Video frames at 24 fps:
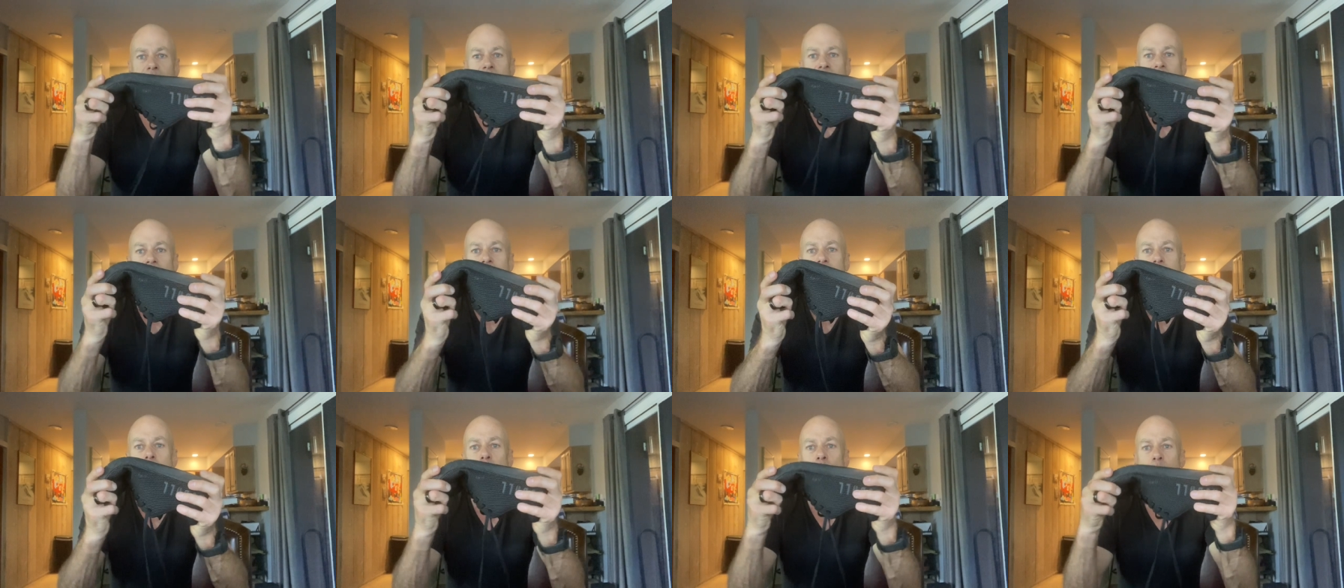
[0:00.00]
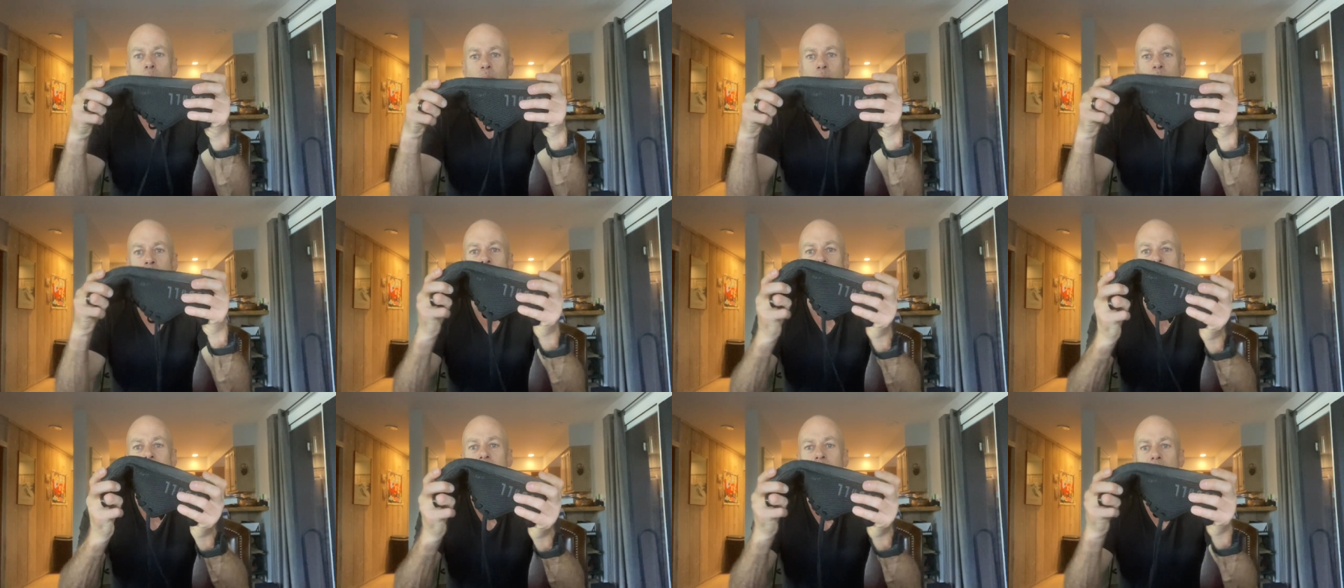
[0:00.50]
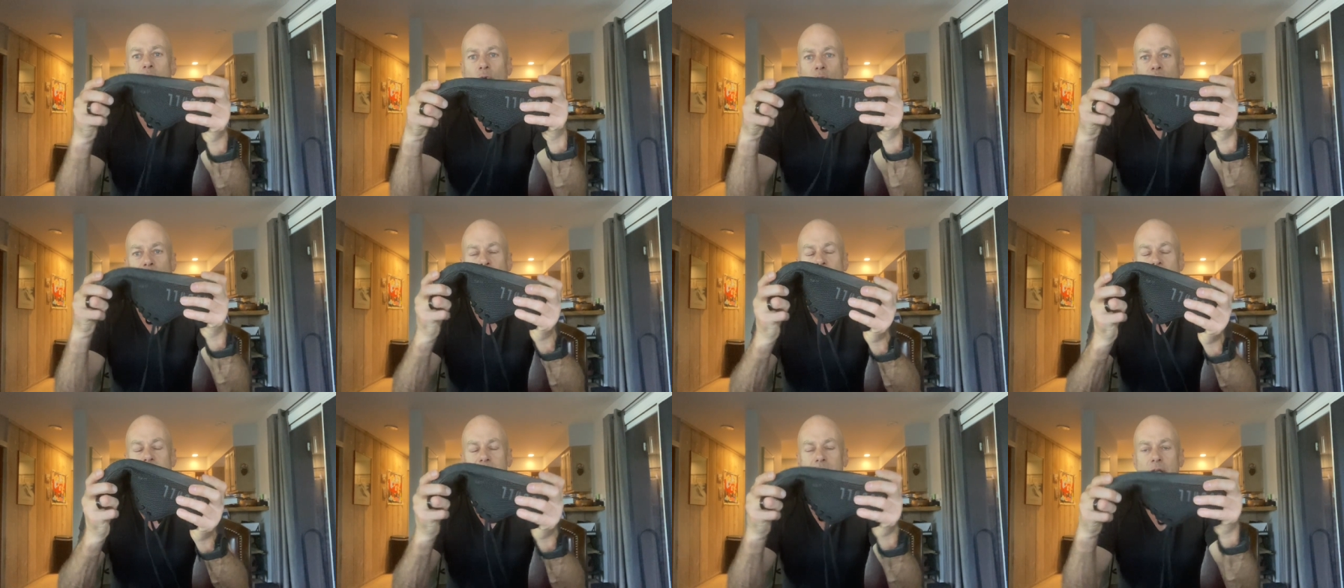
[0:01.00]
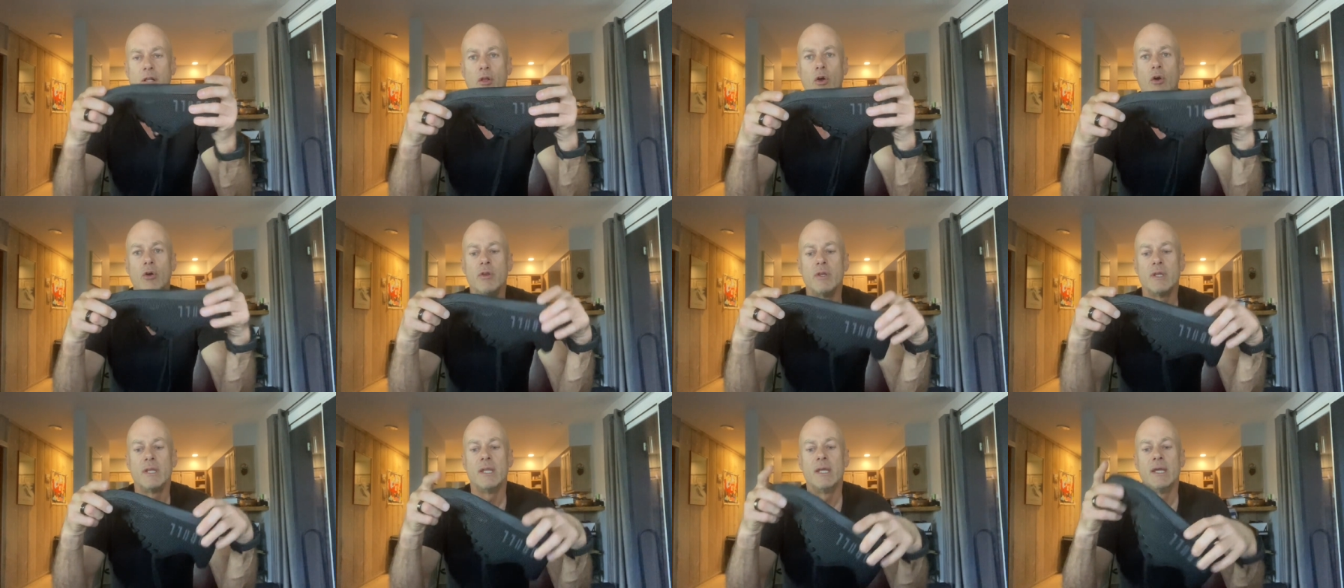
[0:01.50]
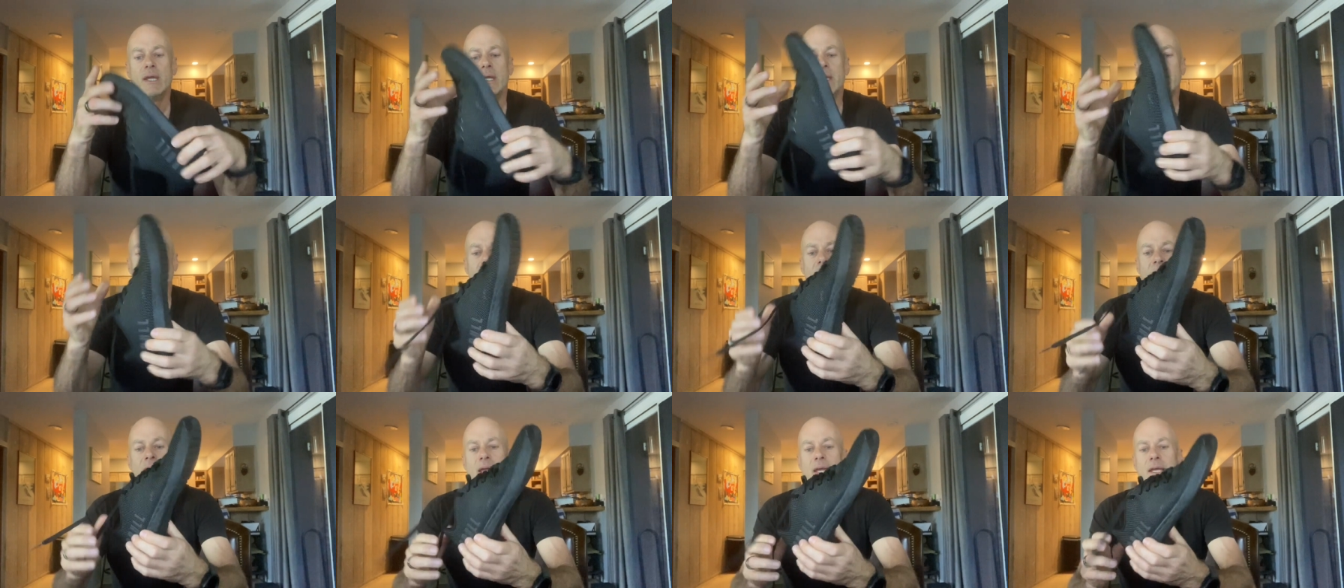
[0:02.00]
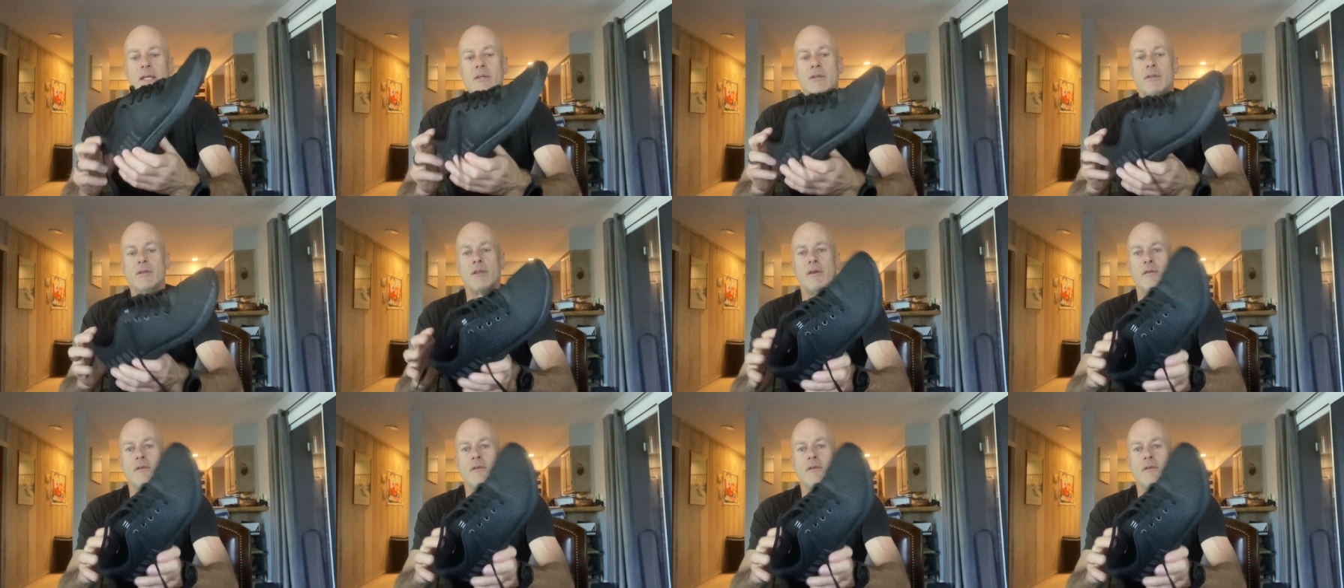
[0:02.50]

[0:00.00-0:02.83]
They don't bend or flex a lot, and